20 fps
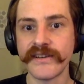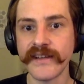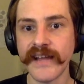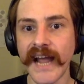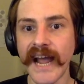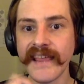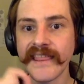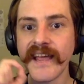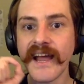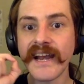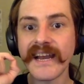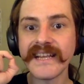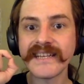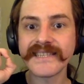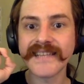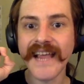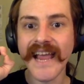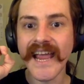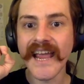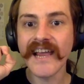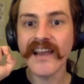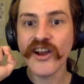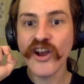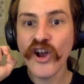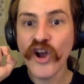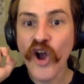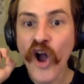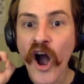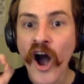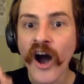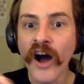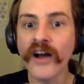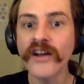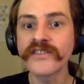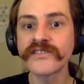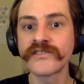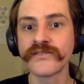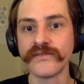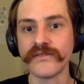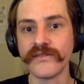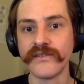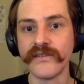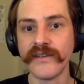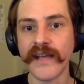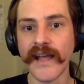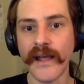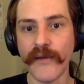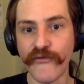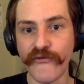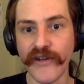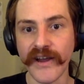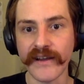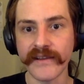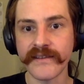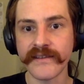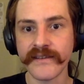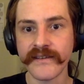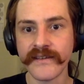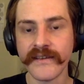And that is a causal effect.